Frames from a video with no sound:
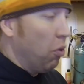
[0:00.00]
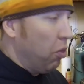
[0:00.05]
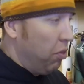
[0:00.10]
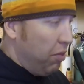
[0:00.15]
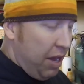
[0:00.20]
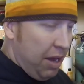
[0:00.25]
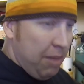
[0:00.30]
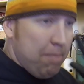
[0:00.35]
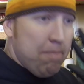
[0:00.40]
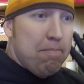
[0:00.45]

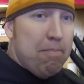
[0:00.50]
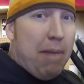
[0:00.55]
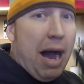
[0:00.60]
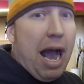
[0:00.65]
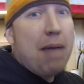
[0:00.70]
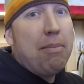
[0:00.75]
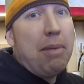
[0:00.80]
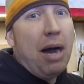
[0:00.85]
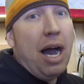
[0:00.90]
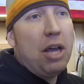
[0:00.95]
In
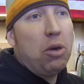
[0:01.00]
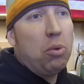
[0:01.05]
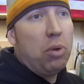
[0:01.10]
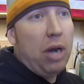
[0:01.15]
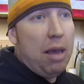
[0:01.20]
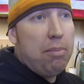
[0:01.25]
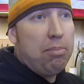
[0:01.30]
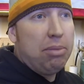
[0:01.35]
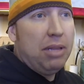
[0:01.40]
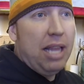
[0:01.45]
my mind, when
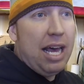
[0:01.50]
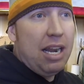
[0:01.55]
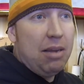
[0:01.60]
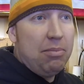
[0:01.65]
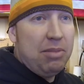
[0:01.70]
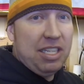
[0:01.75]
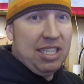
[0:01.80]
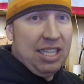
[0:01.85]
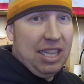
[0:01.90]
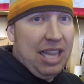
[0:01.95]
I bled them
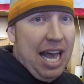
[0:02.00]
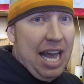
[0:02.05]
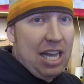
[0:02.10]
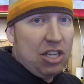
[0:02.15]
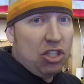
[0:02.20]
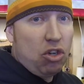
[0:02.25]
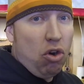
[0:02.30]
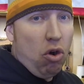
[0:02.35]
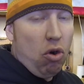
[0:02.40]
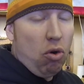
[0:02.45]
this
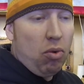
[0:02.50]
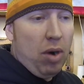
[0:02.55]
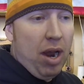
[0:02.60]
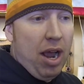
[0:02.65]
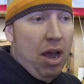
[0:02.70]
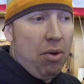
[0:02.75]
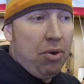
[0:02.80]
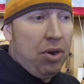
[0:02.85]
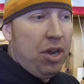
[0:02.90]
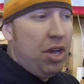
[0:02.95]
last go
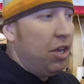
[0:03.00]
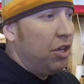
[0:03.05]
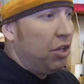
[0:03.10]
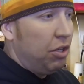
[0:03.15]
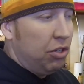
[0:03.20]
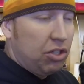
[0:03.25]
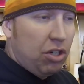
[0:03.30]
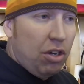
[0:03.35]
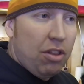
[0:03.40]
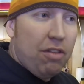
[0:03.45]
around, you
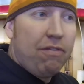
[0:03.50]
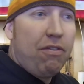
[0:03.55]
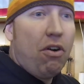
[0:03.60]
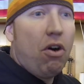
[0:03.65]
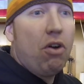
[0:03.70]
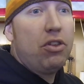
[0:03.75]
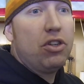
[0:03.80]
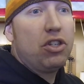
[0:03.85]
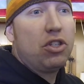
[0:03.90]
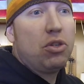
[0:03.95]
start the
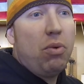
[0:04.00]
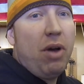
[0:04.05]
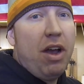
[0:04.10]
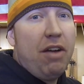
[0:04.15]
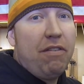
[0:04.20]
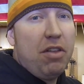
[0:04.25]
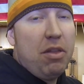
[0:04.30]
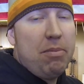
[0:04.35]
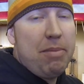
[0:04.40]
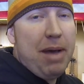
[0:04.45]
farthest away
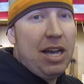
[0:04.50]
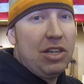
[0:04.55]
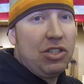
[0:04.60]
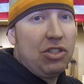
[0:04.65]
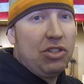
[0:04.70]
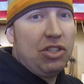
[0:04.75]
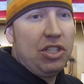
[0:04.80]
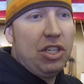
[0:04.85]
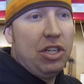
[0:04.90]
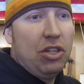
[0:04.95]
from the master
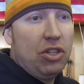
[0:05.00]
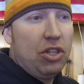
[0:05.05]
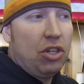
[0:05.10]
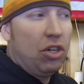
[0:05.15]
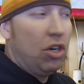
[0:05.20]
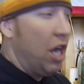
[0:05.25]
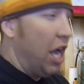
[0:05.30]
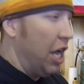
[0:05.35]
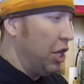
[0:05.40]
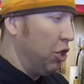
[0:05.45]

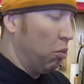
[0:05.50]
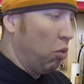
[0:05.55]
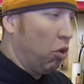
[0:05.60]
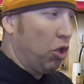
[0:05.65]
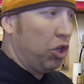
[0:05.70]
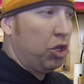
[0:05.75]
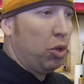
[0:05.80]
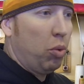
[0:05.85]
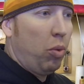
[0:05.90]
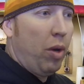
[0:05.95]
cylinder and you
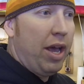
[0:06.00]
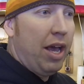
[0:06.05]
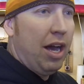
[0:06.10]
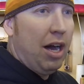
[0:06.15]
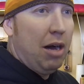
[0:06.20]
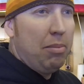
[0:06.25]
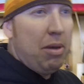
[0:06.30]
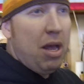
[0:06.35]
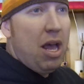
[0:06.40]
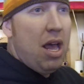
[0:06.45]
work your way
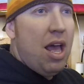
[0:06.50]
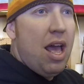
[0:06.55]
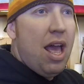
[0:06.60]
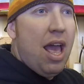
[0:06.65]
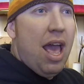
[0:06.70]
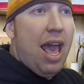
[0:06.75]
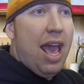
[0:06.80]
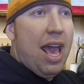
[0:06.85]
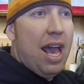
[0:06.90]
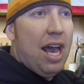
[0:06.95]
up.
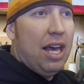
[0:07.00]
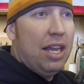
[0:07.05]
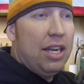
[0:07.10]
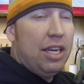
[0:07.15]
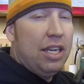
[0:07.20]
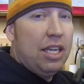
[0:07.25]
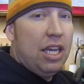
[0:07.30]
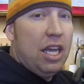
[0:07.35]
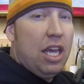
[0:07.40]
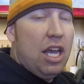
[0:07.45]

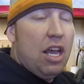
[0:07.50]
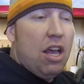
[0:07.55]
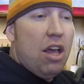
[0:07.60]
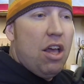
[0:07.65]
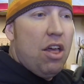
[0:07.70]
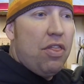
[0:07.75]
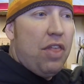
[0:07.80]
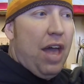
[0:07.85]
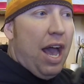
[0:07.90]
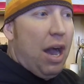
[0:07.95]
And
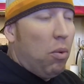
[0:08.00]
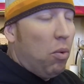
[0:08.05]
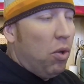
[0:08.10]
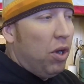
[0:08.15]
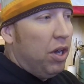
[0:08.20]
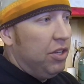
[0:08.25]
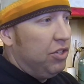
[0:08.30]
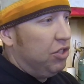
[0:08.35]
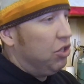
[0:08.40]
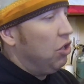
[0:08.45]
that
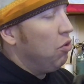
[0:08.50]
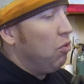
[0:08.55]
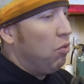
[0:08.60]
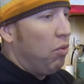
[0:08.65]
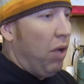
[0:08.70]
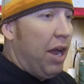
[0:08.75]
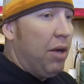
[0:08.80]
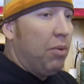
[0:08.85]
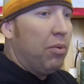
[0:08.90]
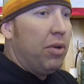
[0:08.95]
was
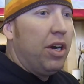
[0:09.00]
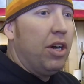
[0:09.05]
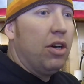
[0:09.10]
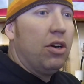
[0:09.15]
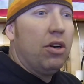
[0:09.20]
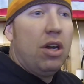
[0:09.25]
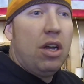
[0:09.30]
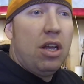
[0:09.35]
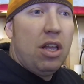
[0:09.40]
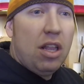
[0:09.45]
right
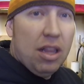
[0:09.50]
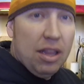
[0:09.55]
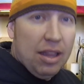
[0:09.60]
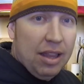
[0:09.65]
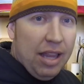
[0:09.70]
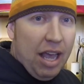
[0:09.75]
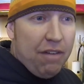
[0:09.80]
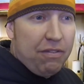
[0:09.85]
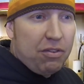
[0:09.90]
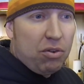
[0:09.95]
rear,
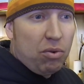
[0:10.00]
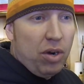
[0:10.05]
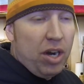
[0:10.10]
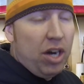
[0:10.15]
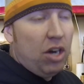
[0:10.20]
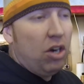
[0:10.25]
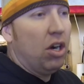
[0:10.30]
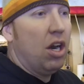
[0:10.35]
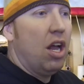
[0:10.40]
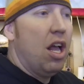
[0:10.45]
left
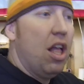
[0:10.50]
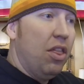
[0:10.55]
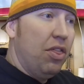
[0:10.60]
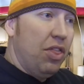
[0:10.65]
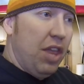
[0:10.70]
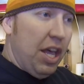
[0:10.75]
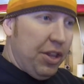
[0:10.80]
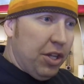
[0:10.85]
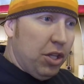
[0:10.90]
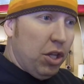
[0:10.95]
rear,
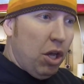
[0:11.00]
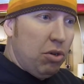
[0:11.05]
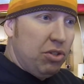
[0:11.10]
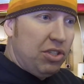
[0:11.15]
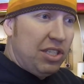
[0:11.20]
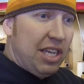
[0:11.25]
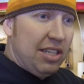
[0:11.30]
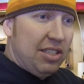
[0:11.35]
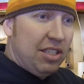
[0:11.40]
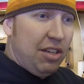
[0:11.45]
then the load
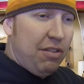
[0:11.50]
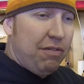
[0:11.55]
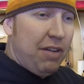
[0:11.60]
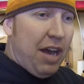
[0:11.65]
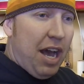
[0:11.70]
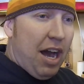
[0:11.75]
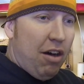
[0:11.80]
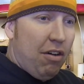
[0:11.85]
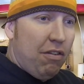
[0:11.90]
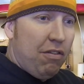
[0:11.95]
sensing
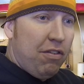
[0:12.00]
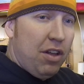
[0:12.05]
valve,